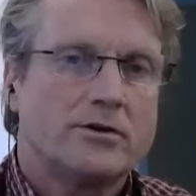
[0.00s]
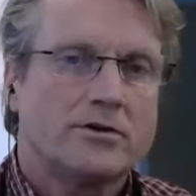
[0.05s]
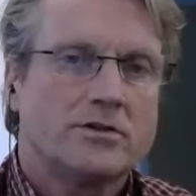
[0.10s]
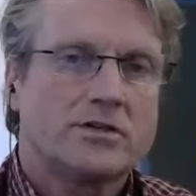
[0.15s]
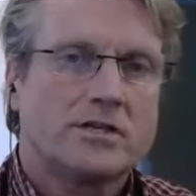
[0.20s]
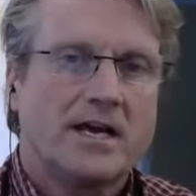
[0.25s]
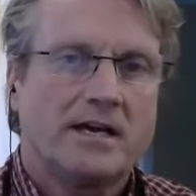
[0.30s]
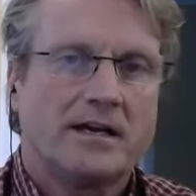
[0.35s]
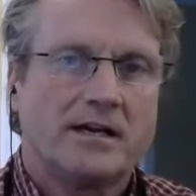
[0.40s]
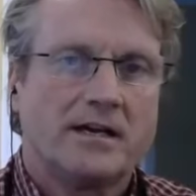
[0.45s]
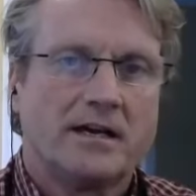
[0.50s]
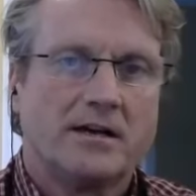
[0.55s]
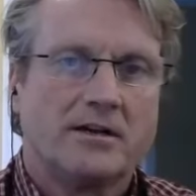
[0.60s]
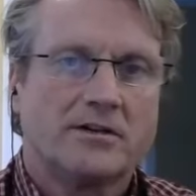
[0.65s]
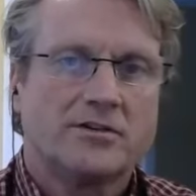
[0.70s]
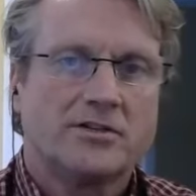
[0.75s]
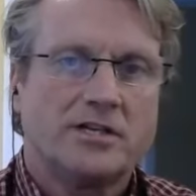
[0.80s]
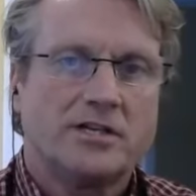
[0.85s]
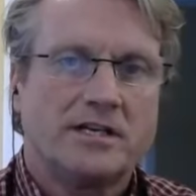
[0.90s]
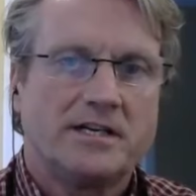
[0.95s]
saying
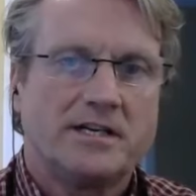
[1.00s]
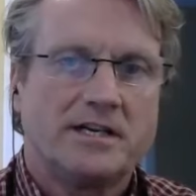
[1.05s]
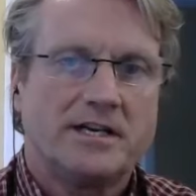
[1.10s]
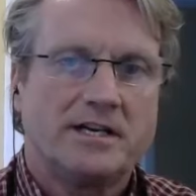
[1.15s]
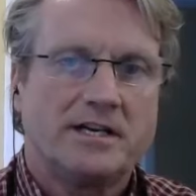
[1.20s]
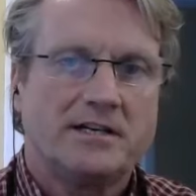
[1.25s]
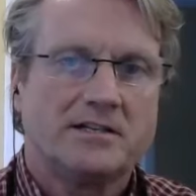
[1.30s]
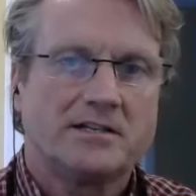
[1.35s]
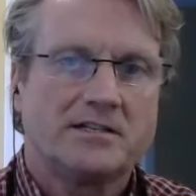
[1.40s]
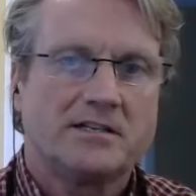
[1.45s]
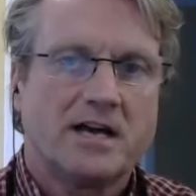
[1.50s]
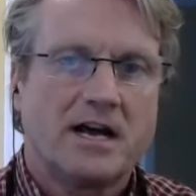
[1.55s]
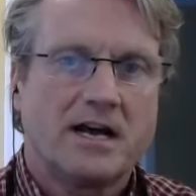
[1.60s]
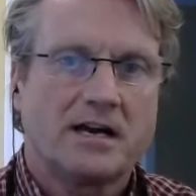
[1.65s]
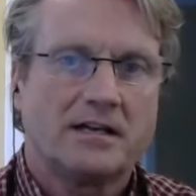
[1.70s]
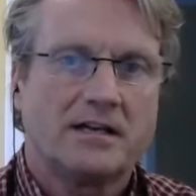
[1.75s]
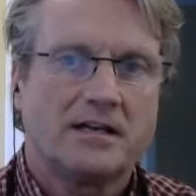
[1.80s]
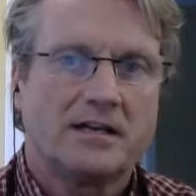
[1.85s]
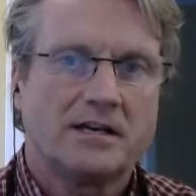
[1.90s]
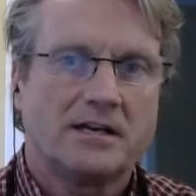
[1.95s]
LG&E is not
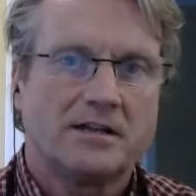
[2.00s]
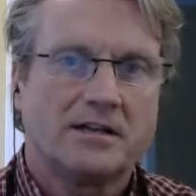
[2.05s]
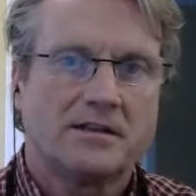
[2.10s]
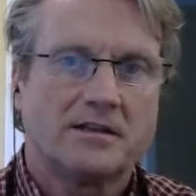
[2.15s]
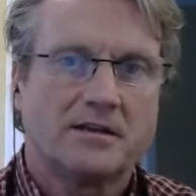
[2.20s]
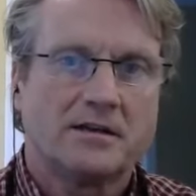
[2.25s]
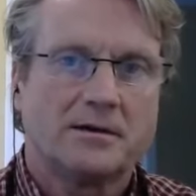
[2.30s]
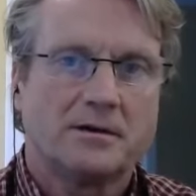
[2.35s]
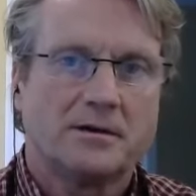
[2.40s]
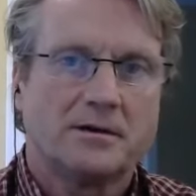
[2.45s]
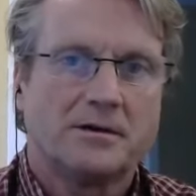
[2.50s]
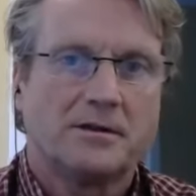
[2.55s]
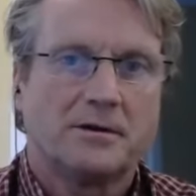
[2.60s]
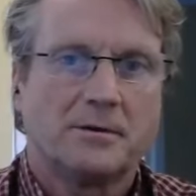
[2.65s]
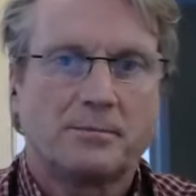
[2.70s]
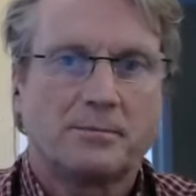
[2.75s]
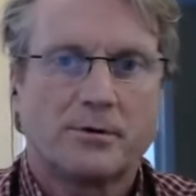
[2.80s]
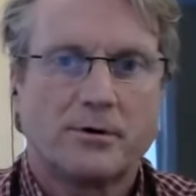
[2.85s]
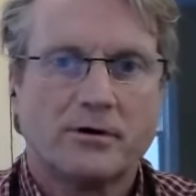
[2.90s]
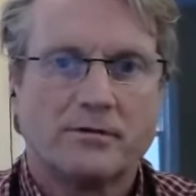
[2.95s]
getting the
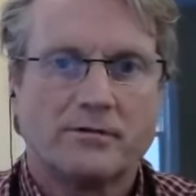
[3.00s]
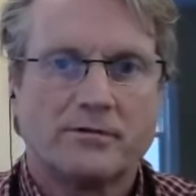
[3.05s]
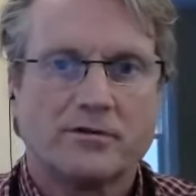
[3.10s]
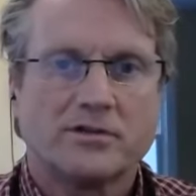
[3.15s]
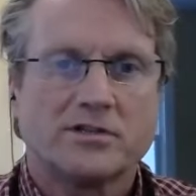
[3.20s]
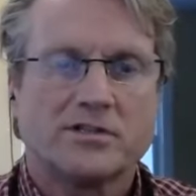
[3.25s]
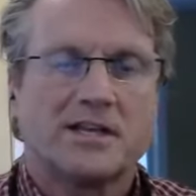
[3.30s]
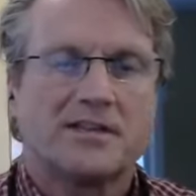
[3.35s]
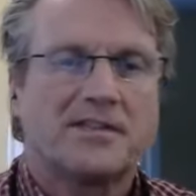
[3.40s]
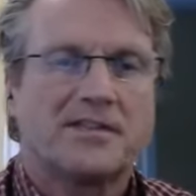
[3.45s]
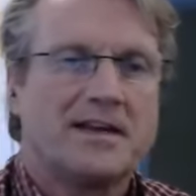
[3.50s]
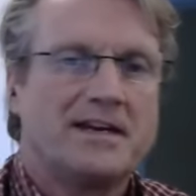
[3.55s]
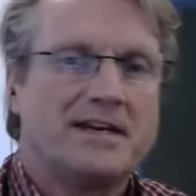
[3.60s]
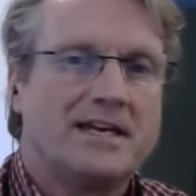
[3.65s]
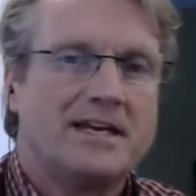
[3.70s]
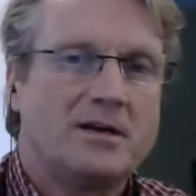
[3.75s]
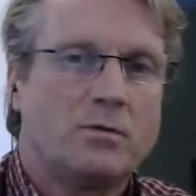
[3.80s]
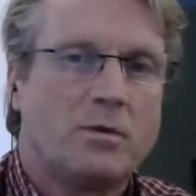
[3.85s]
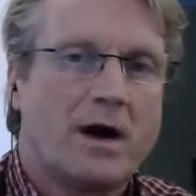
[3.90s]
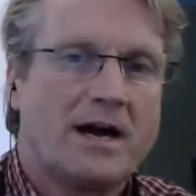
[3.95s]
approvals that they
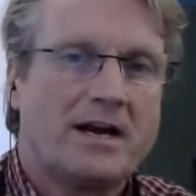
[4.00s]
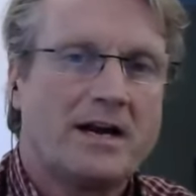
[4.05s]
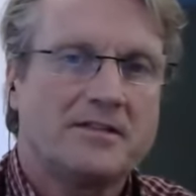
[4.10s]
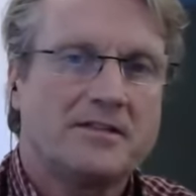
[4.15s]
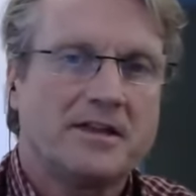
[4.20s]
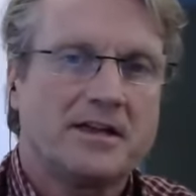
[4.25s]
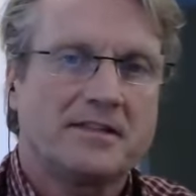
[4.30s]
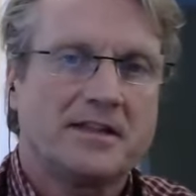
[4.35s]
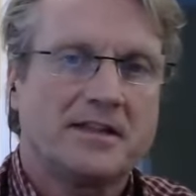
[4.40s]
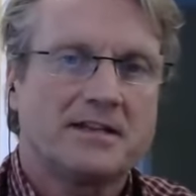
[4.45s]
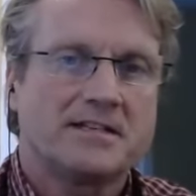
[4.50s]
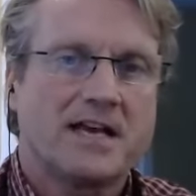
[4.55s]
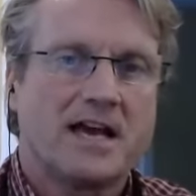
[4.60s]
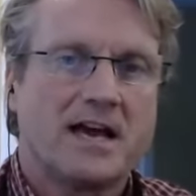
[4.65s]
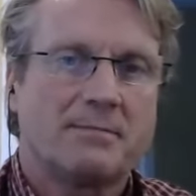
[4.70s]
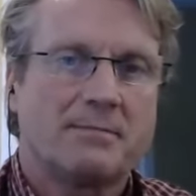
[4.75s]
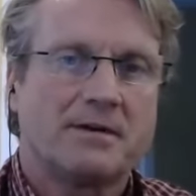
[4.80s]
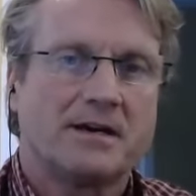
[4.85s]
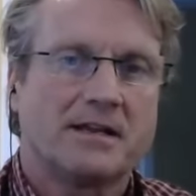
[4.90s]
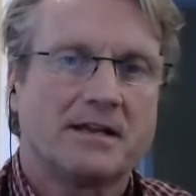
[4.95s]
need. Why do you think that's
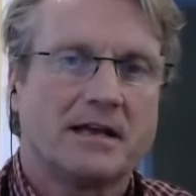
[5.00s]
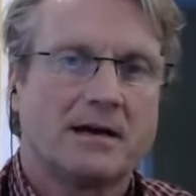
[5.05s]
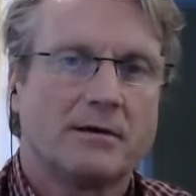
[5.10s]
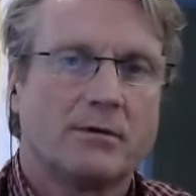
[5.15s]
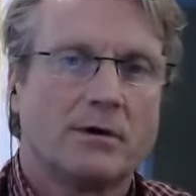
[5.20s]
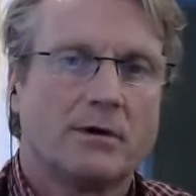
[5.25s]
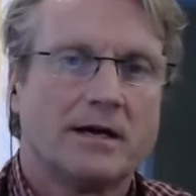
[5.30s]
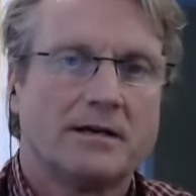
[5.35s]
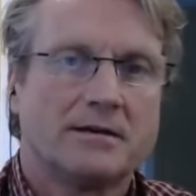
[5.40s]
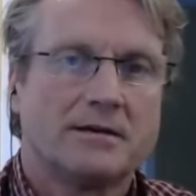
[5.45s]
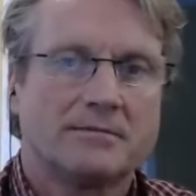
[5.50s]
happening that way?